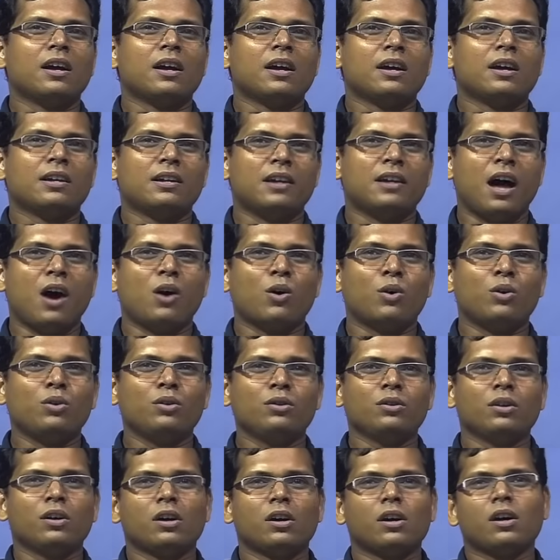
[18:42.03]
Now
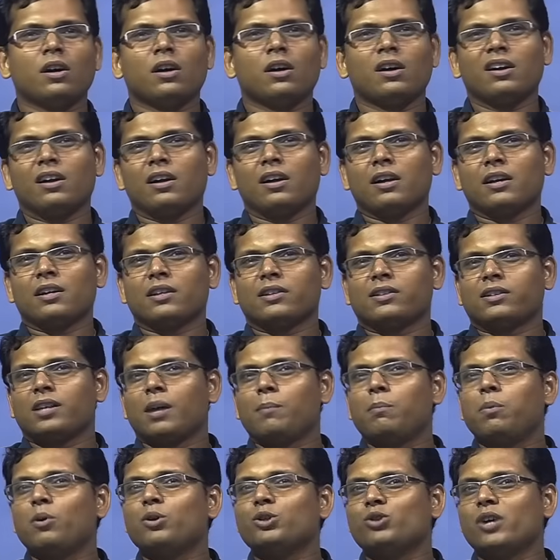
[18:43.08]

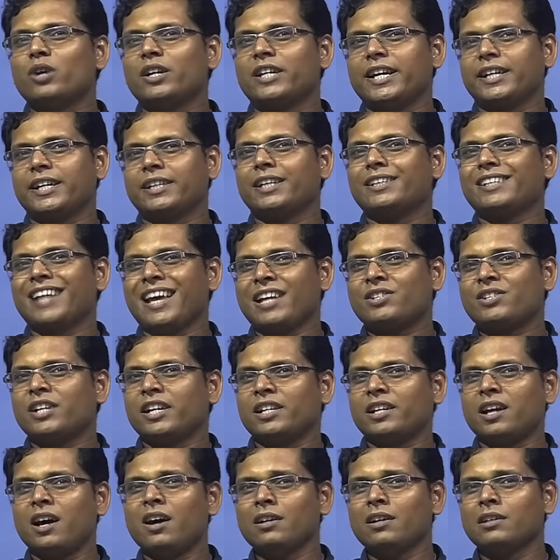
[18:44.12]
suppose you are taking a test
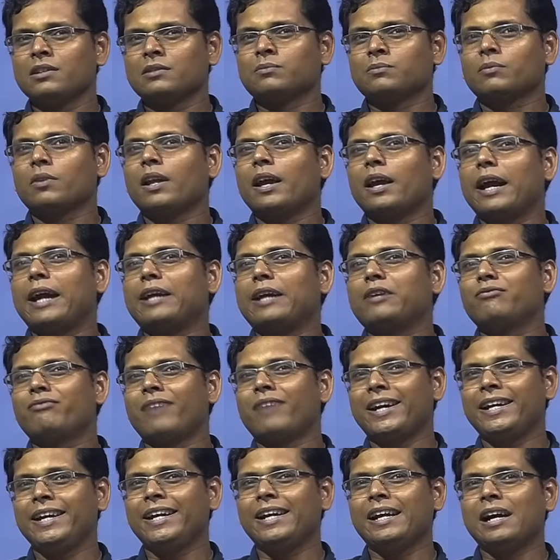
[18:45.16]
data and
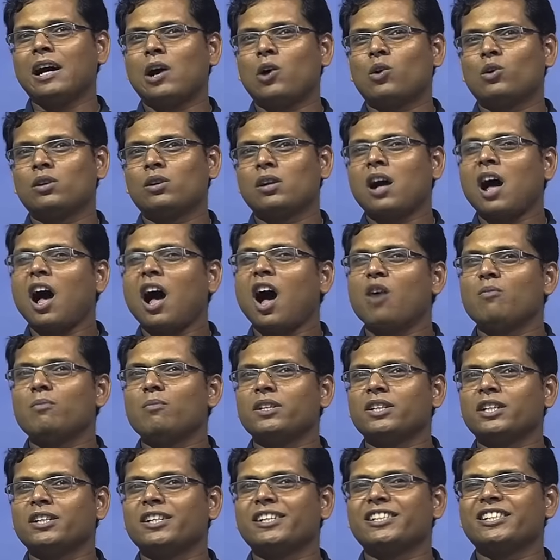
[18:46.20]
finding out how much
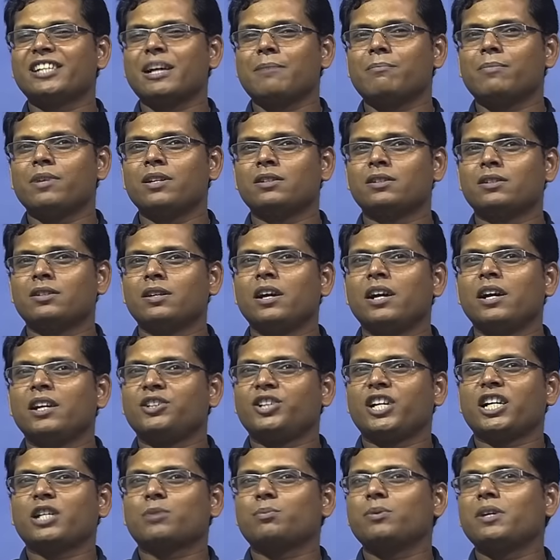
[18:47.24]
it resembles
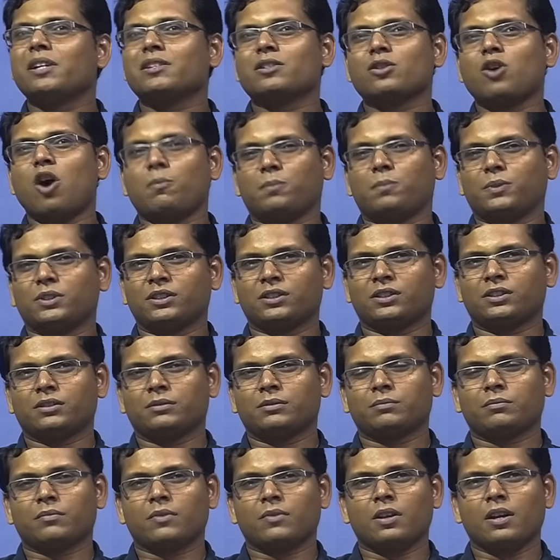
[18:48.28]
Shakespeare's corpus.
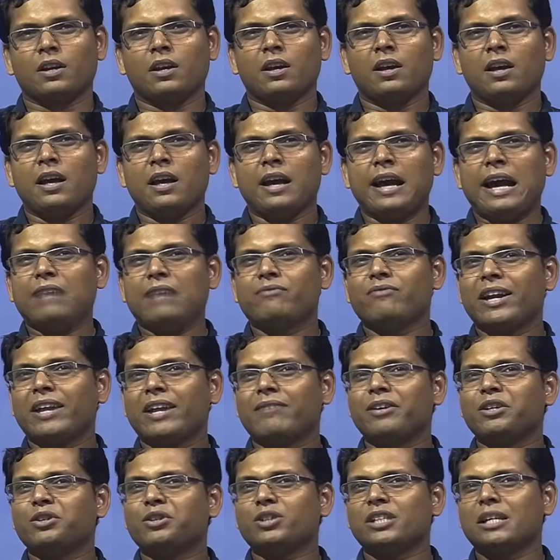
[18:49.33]
And whenever
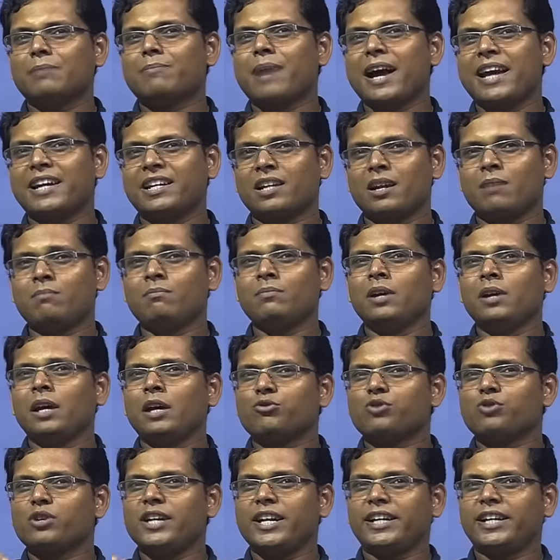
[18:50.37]
you see a bigram,
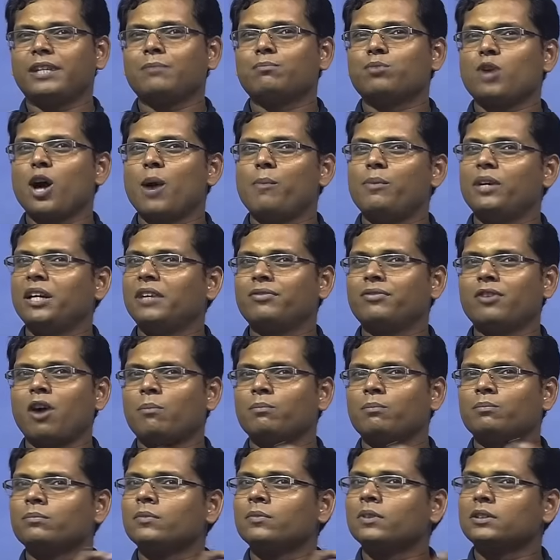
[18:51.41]
you are taking probability
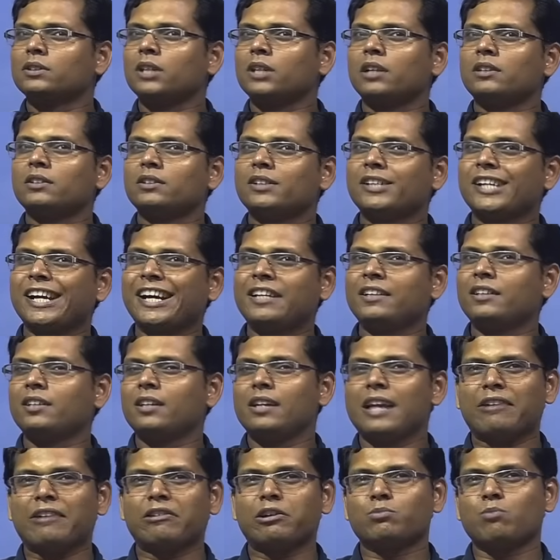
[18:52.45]
from the trained
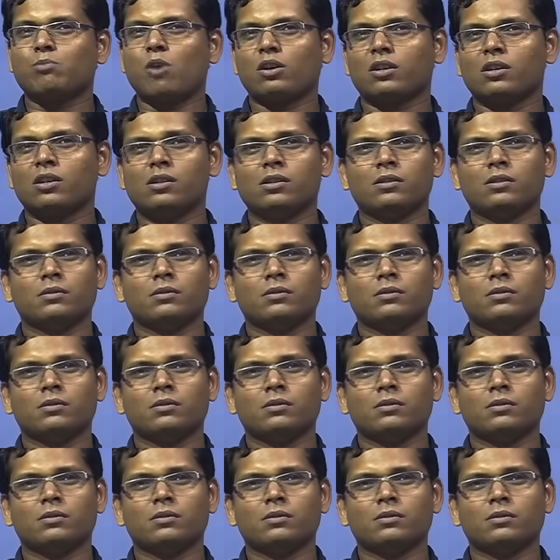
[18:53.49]
language model.